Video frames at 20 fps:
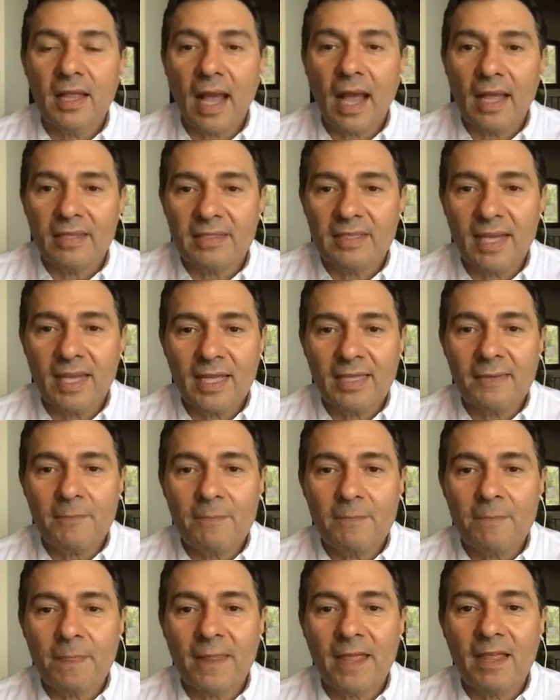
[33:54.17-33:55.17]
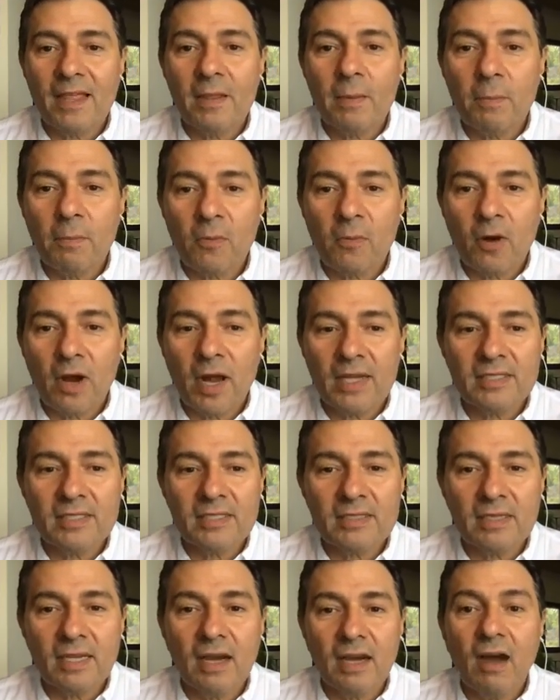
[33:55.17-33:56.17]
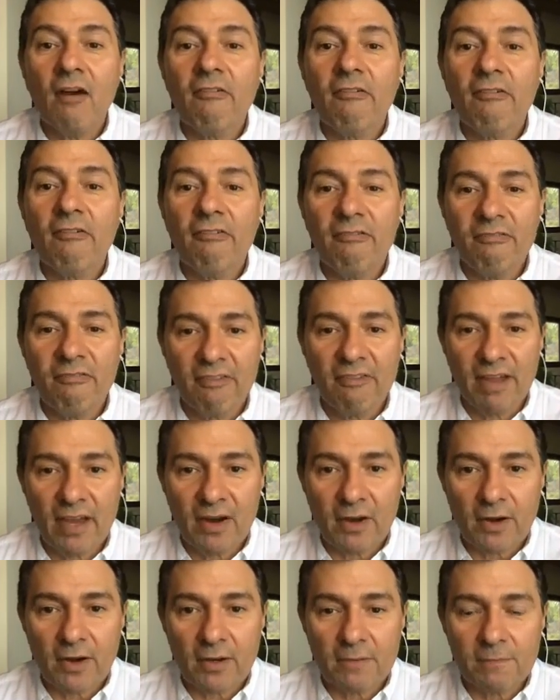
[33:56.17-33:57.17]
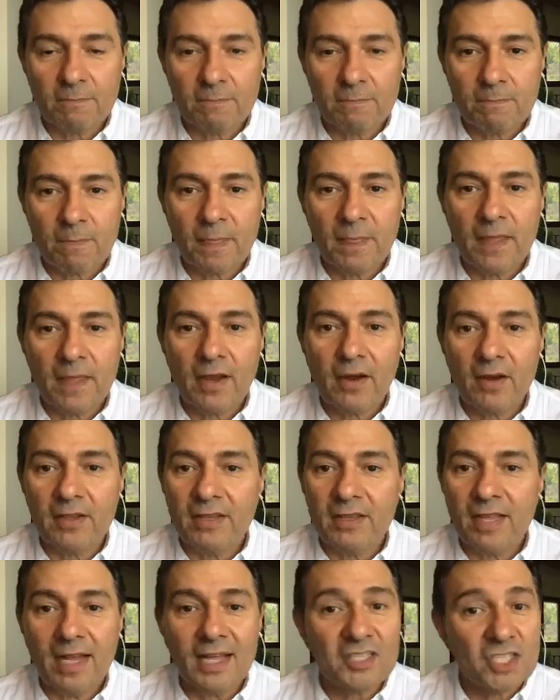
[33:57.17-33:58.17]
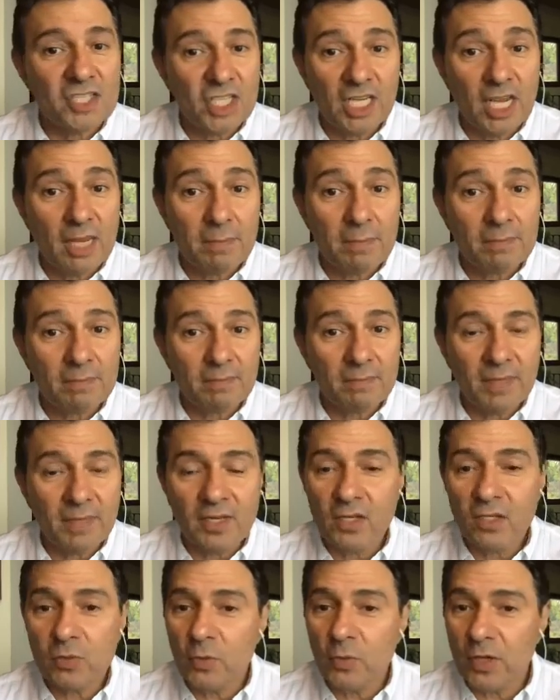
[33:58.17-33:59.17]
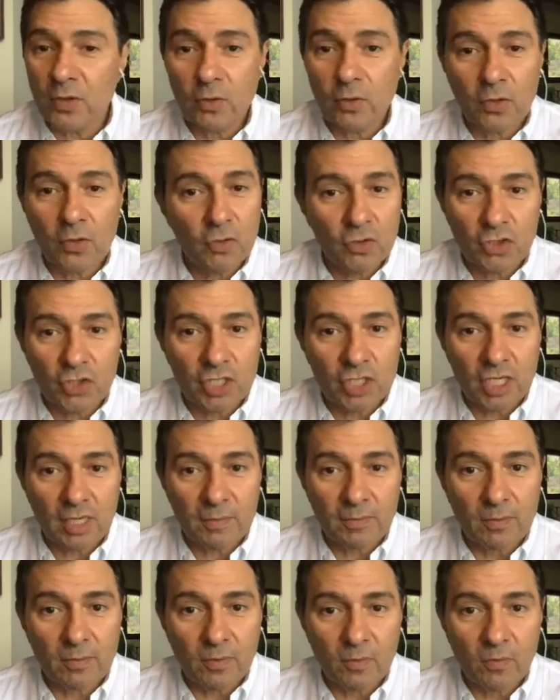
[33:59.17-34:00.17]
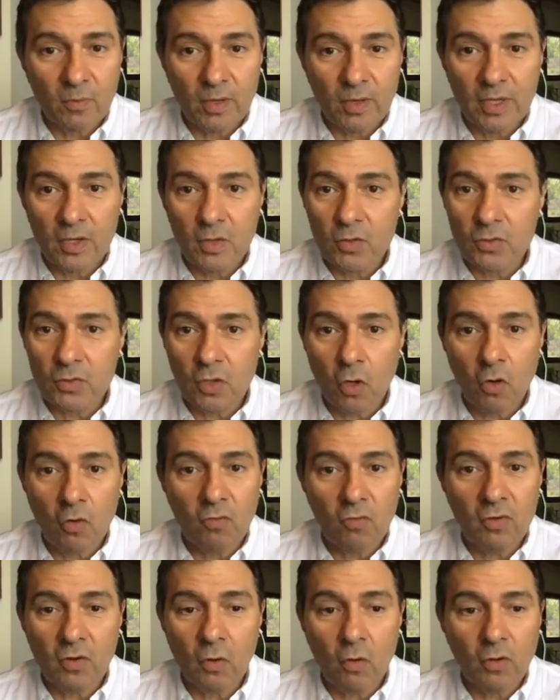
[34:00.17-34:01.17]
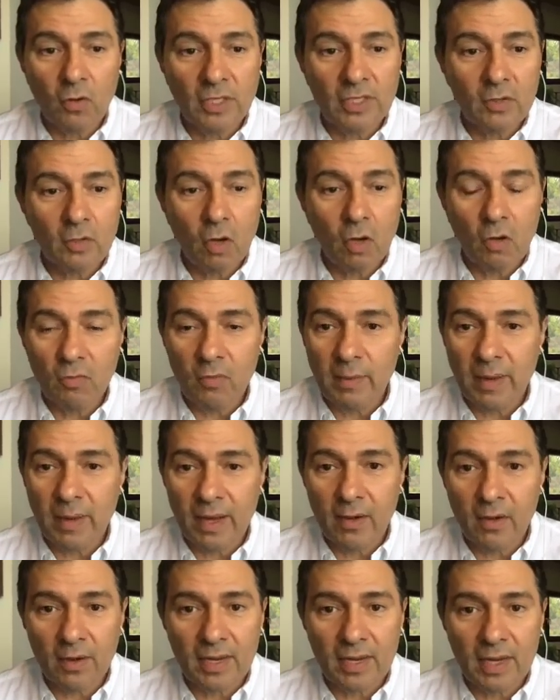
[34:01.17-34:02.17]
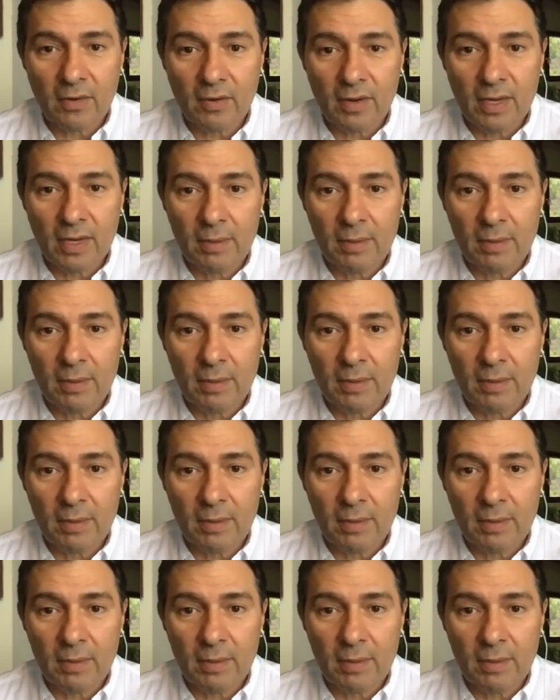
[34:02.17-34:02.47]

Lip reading: I said, prices are fair. They are not cheap because we don't use cheap. We use only Nova BioCare